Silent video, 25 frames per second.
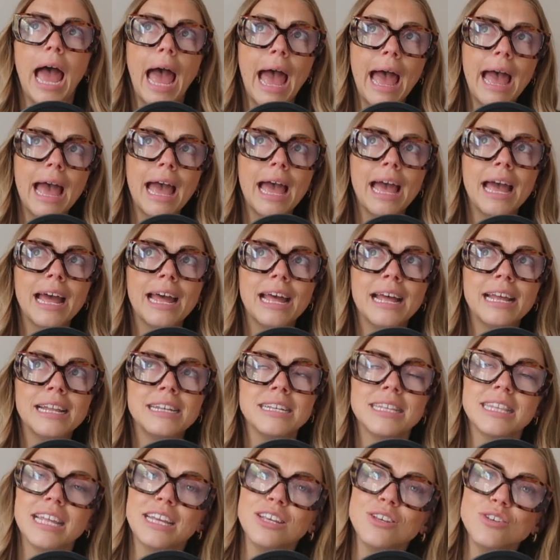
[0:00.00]

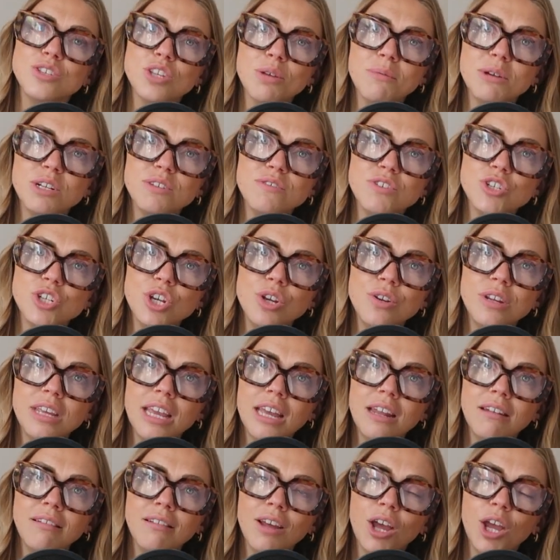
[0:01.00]
And thank you so much for tuning
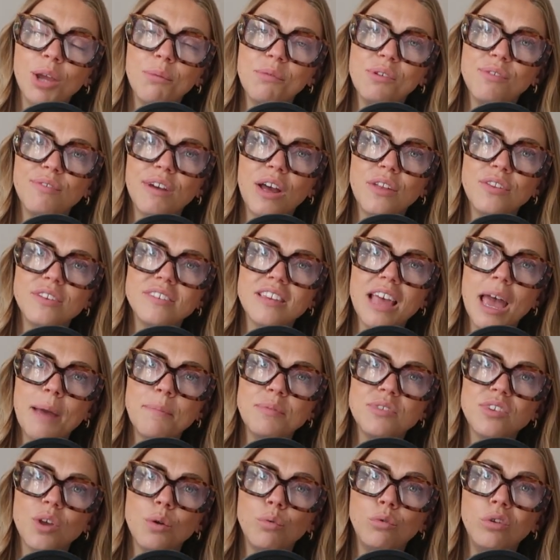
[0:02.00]
in. I hope you found this
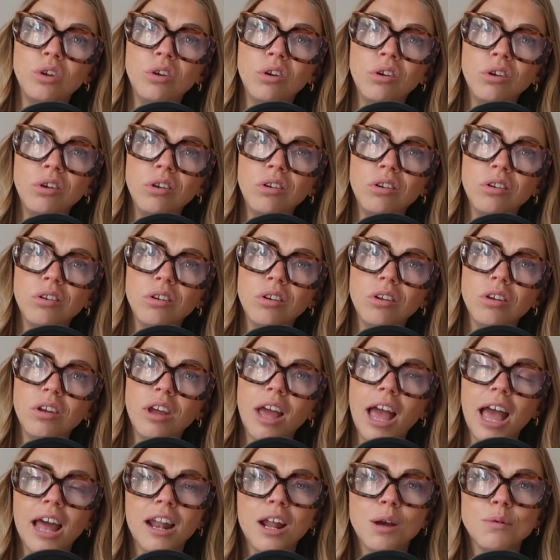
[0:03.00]
episode good.
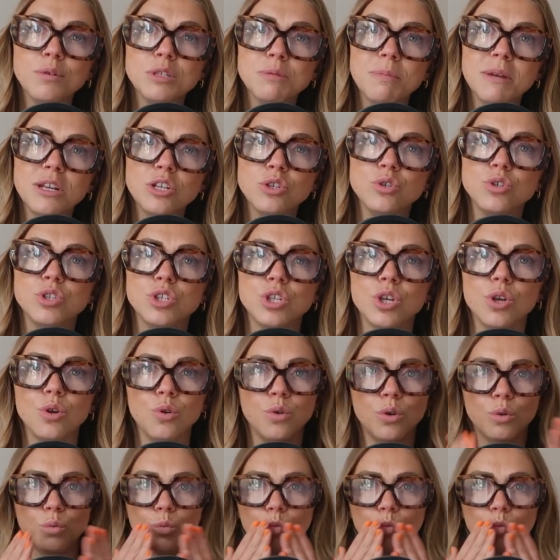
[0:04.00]
And I will speak to you soon.